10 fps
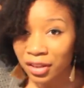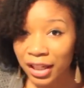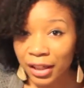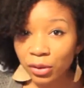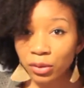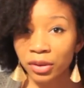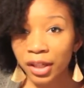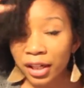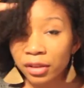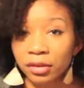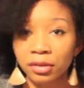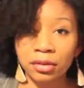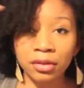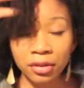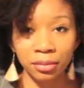tangled now,
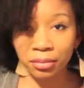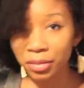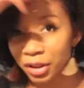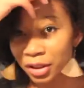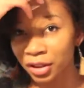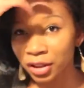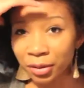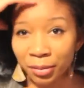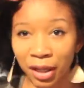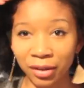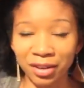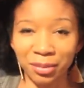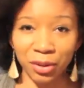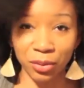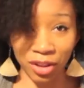but it's about
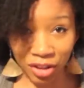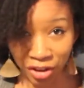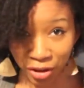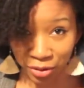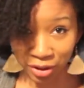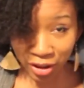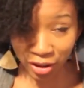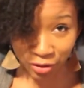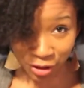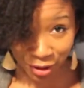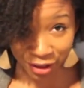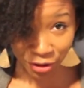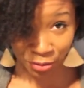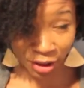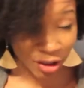to be washed, so I don't really mind
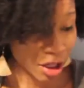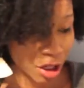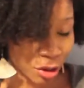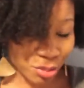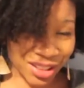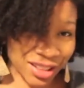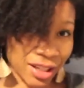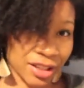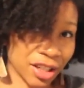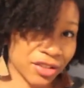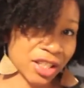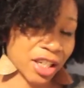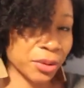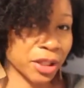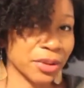too much. But yeah, the other
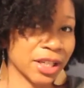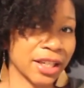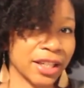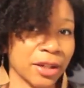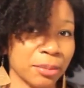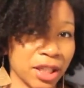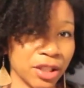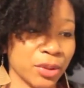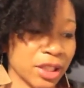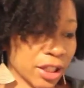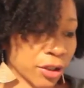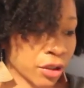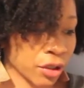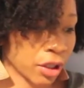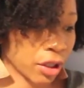day when I was taking out my twist out,